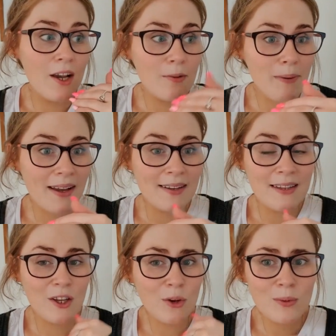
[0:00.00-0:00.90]
Like, I
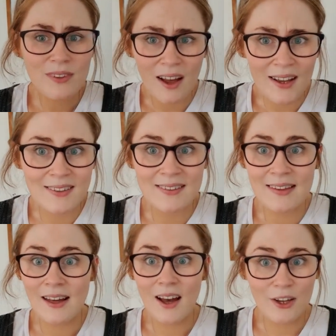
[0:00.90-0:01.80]
look back and I think, who was
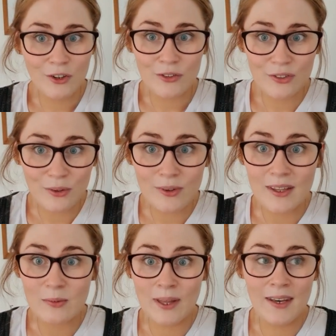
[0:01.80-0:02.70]
I to say that I
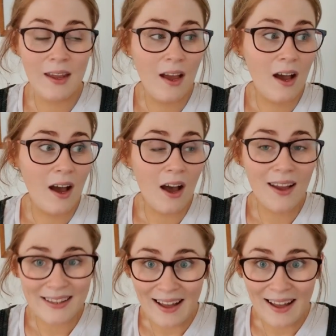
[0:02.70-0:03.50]
couldn't do this when